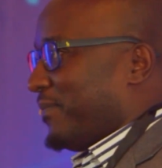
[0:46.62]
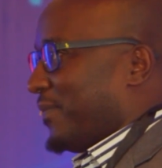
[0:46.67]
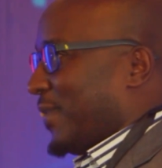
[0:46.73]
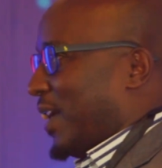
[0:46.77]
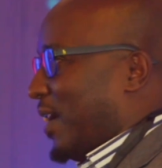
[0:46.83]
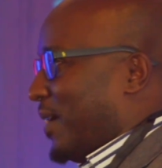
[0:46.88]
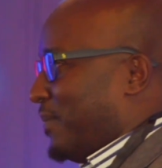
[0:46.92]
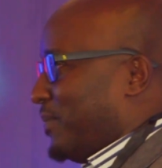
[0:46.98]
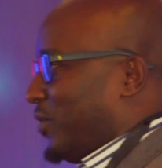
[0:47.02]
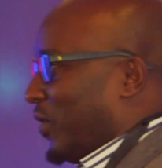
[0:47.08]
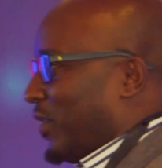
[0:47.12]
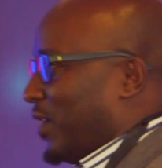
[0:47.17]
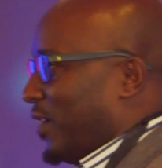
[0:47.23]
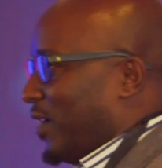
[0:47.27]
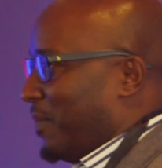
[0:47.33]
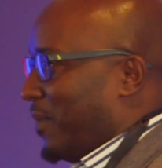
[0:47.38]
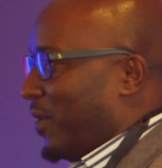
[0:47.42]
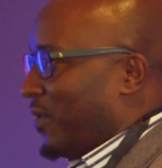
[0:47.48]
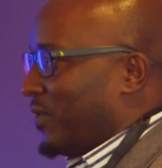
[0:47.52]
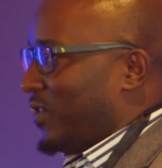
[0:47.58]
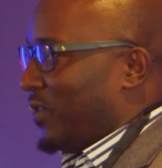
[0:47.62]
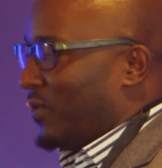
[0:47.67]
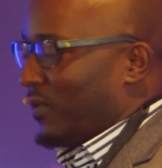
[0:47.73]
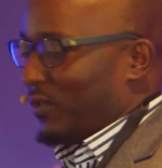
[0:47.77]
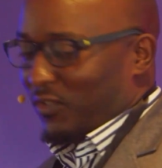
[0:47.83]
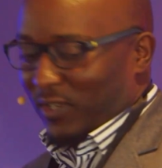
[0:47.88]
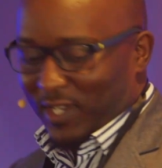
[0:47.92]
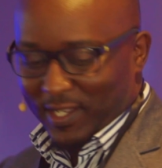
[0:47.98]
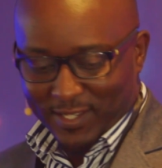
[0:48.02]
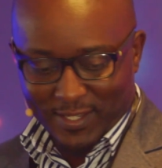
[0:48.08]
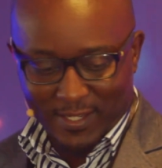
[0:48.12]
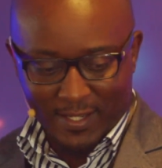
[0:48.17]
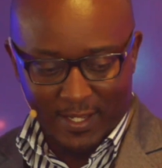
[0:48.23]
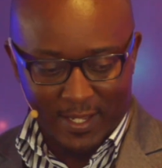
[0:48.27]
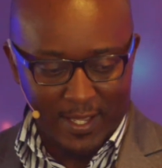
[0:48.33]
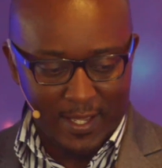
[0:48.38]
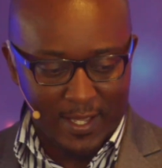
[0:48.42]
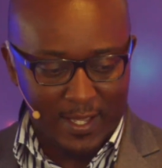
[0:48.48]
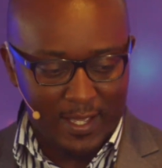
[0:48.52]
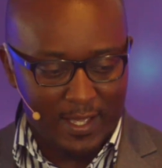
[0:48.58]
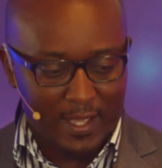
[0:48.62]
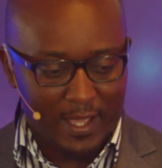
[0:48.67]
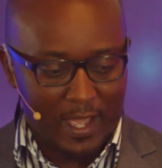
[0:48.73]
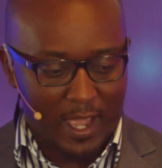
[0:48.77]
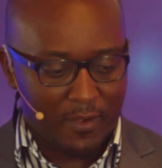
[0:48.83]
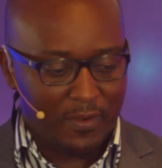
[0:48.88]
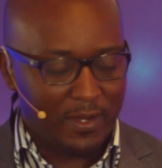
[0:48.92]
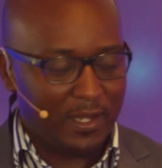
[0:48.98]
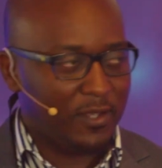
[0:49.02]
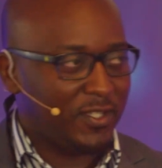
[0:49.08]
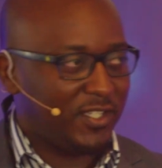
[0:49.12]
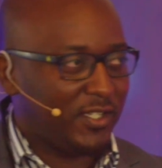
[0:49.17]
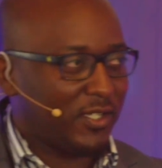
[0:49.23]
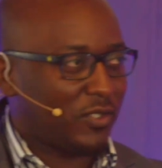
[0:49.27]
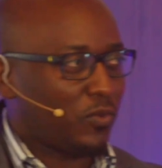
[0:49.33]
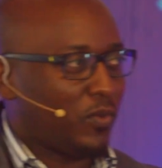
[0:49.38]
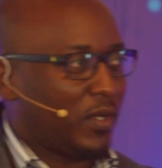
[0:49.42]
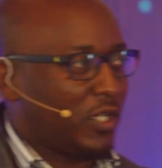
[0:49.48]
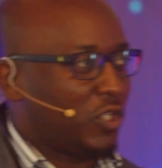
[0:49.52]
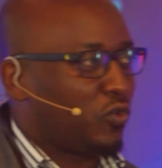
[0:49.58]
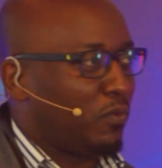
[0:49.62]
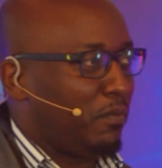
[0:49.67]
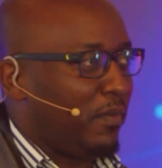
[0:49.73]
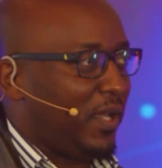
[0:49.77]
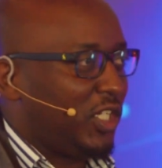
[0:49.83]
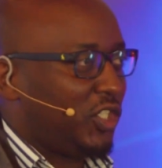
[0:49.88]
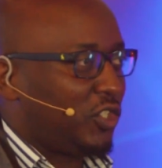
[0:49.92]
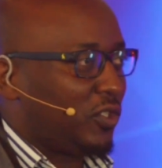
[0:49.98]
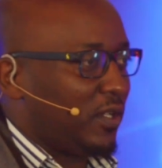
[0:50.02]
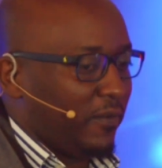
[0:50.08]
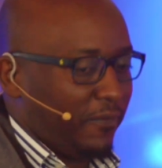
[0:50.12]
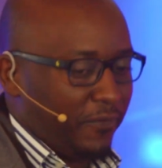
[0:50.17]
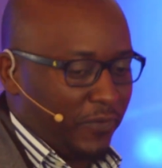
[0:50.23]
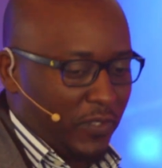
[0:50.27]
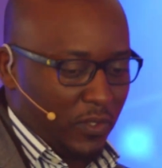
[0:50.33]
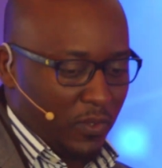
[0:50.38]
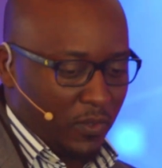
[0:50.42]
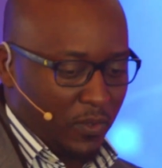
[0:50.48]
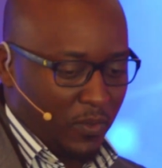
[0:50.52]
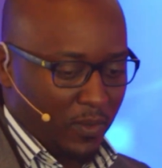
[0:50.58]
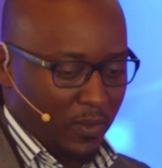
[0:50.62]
Talking about zero trust, I really just want to mention a few